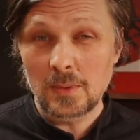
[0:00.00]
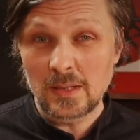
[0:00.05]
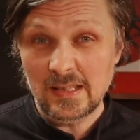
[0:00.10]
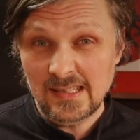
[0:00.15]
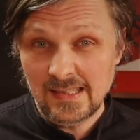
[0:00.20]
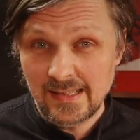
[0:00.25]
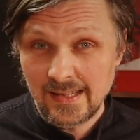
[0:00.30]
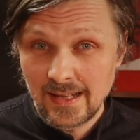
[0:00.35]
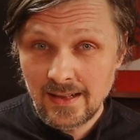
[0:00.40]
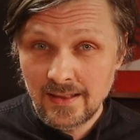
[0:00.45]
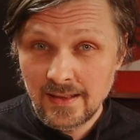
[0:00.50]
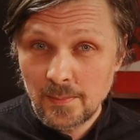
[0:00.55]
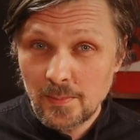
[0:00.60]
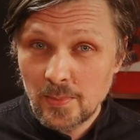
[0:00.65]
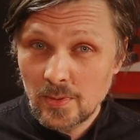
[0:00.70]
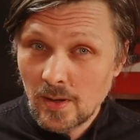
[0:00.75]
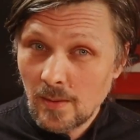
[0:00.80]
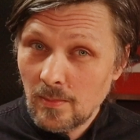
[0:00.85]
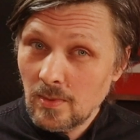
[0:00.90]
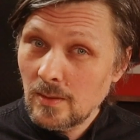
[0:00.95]
But still, the
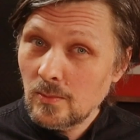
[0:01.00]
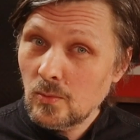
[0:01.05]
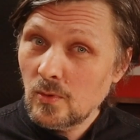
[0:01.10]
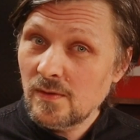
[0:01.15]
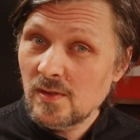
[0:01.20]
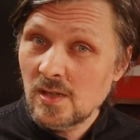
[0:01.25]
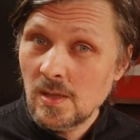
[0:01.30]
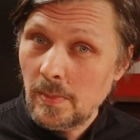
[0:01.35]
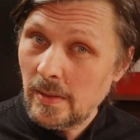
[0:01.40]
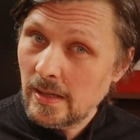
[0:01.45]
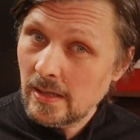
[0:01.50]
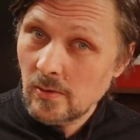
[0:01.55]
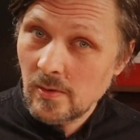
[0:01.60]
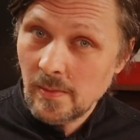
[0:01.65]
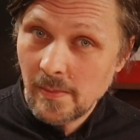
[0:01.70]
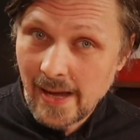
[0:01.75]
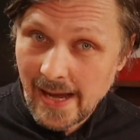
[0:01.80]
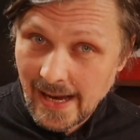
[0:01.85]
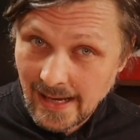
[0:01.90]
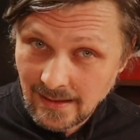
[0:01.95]
problem with shipping
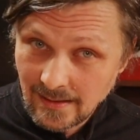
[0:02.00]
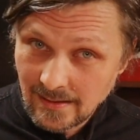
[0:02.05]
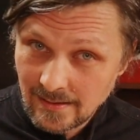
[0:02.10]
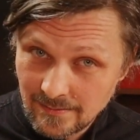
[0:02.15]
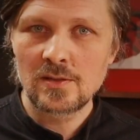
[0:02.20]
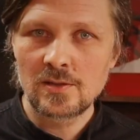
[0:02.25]
remained.